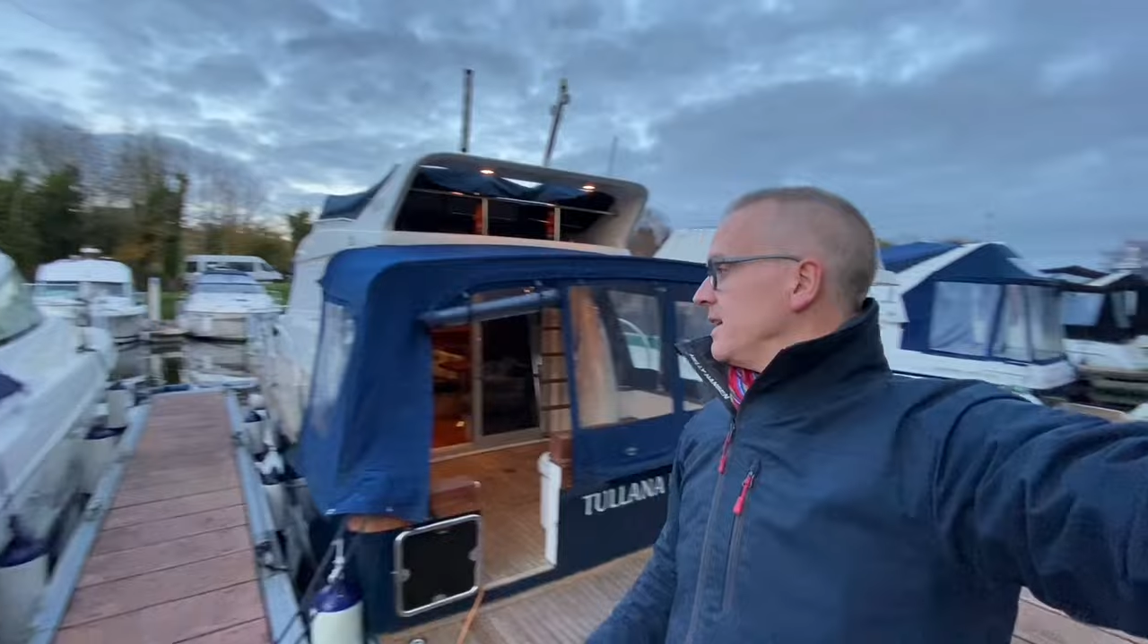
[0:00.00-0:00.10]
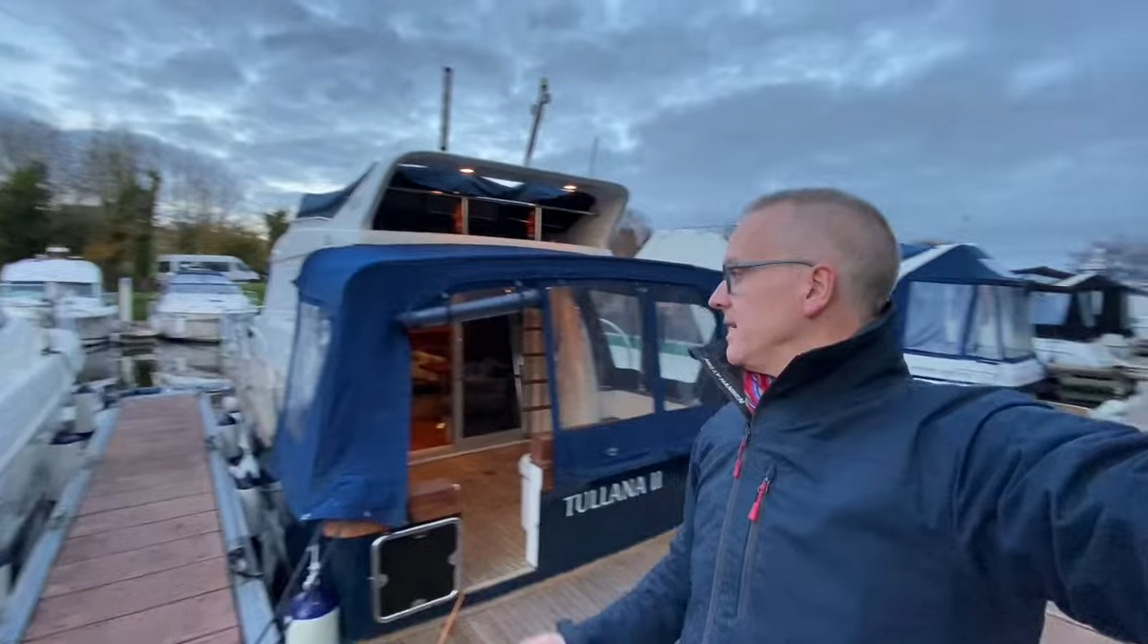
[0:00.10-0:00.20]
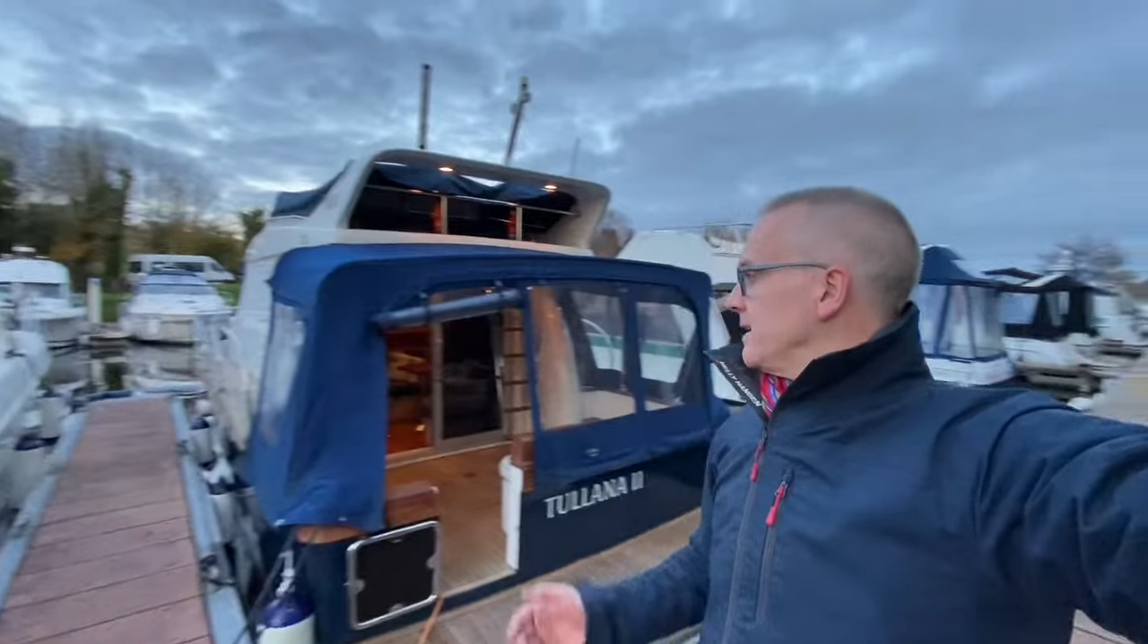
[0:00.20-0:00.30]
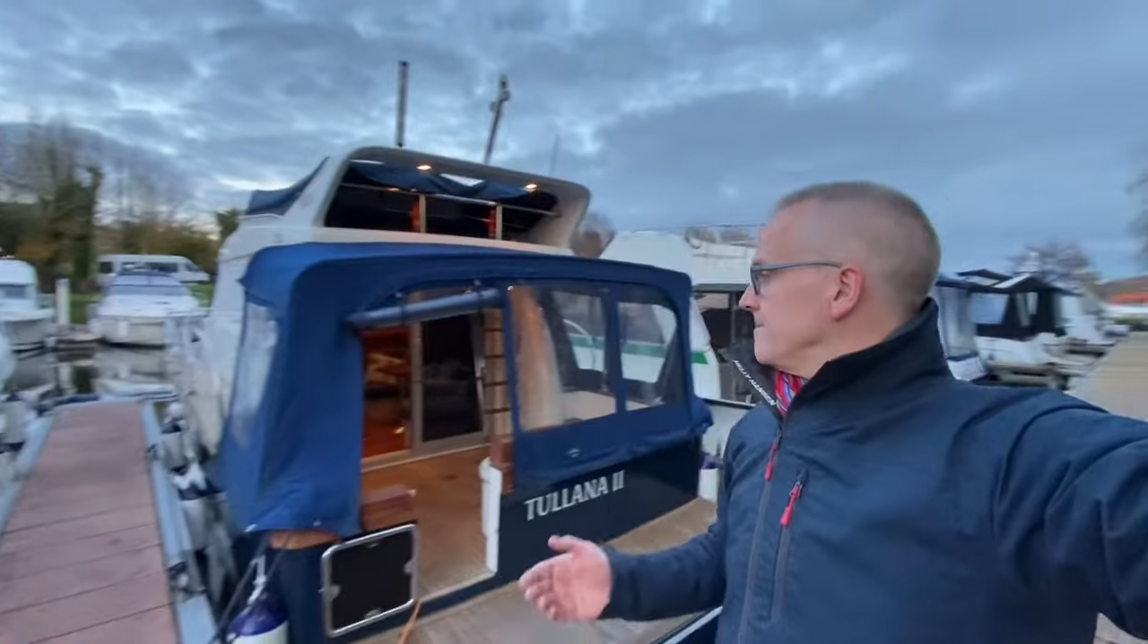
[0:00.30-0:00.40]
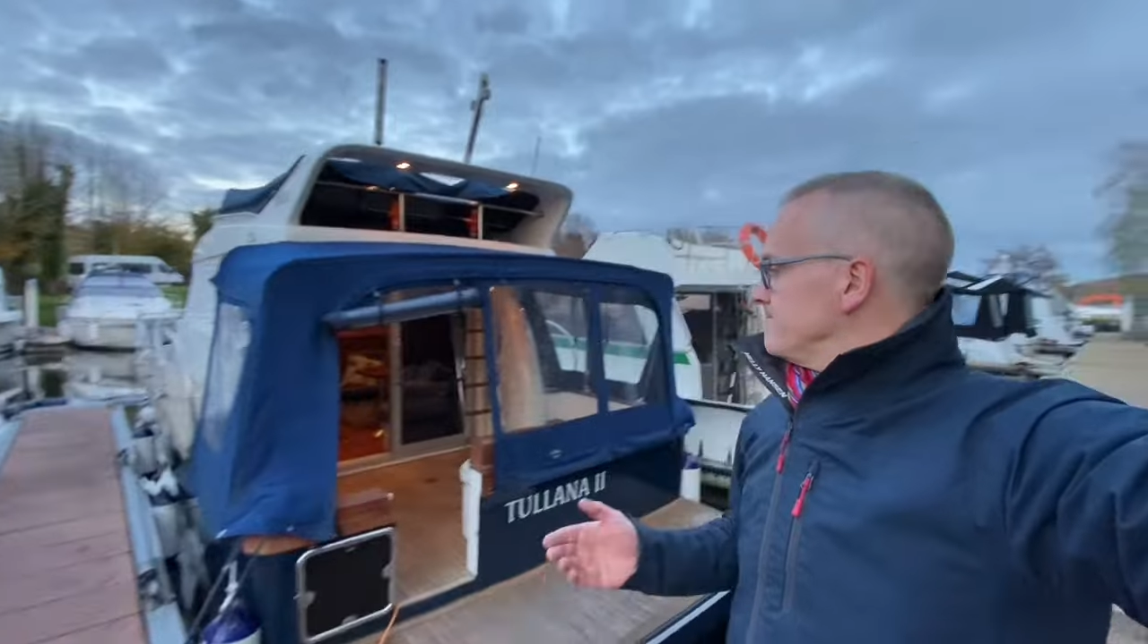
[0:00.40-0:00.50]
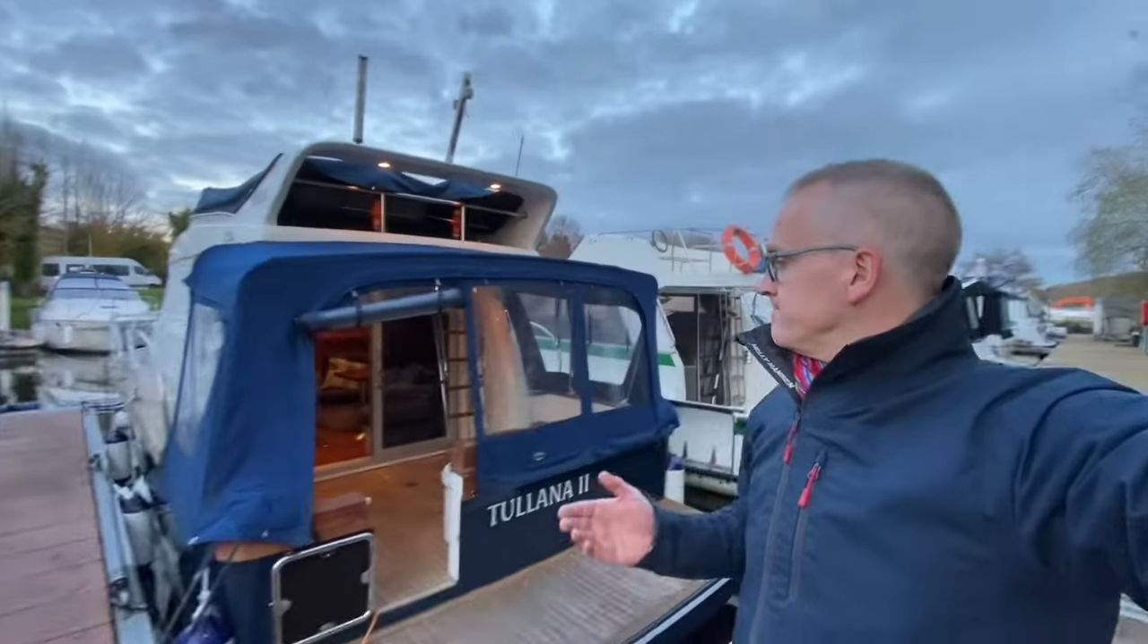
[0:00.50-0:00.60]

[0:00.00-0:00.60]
Um,